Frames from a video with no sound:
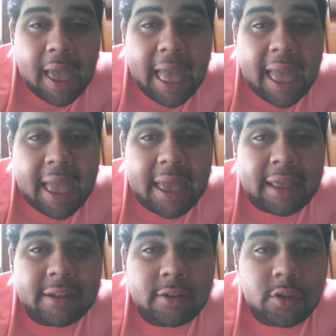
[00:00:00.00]

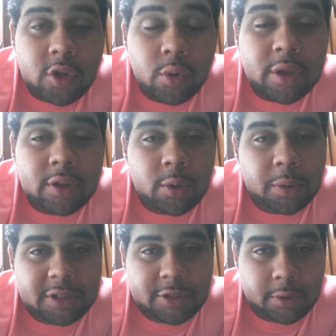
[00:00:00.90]
and you can do
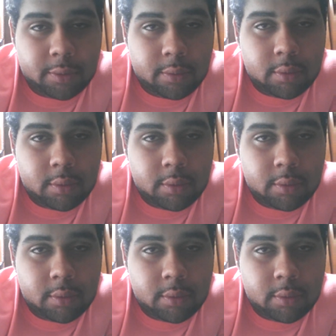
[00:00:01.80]
it too.